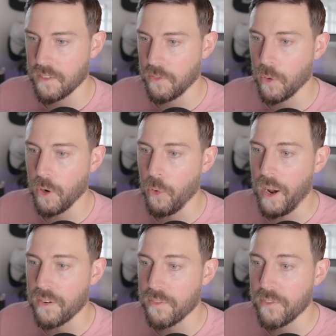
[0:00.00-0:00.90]
for
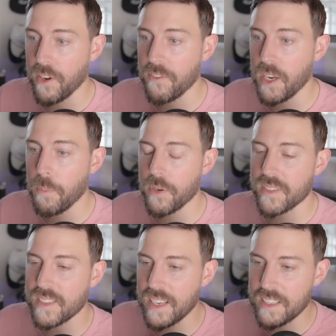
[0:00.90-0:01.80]
around
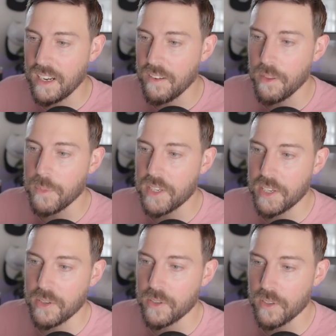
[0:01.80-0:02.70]
50% of the
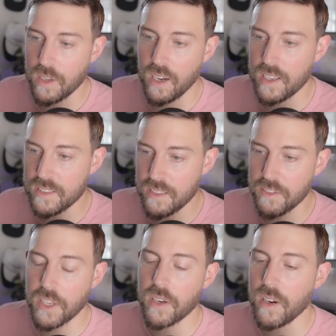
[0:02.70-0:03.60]
material cost of
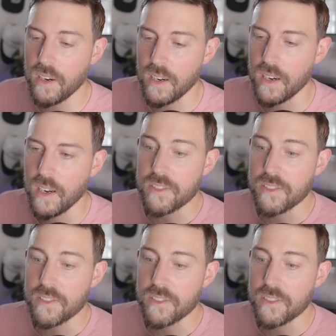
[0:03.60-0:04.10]
the car.